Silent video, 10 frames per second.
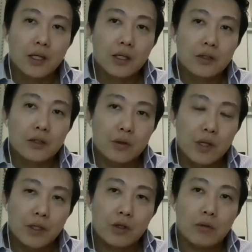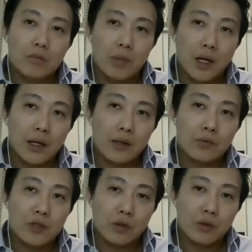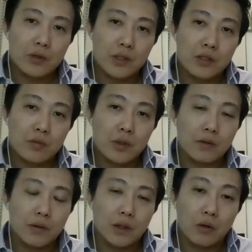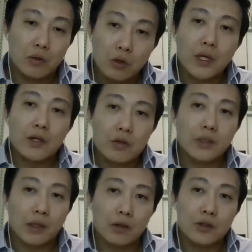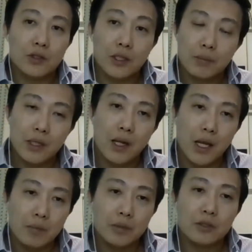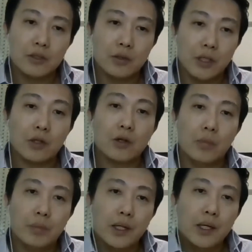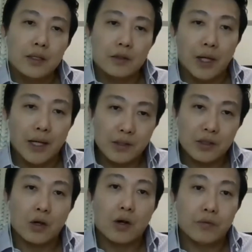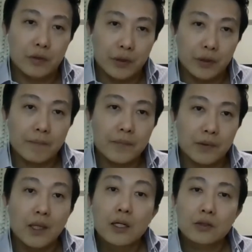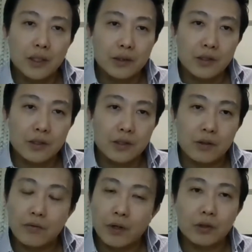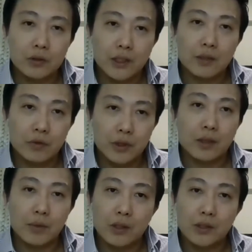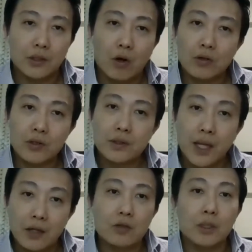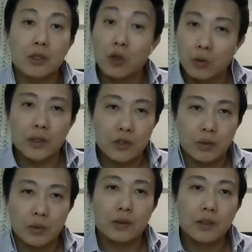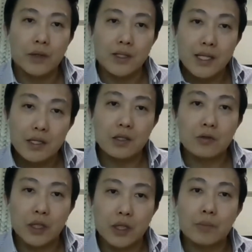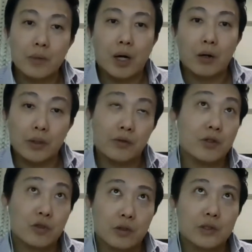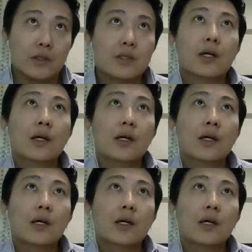to even combine resources with or look at new technology they'll be able to incorporate into existing offering. Right? So I think this is a very good time for that because the costs tend to be lower as well and easier to get manpower and resources.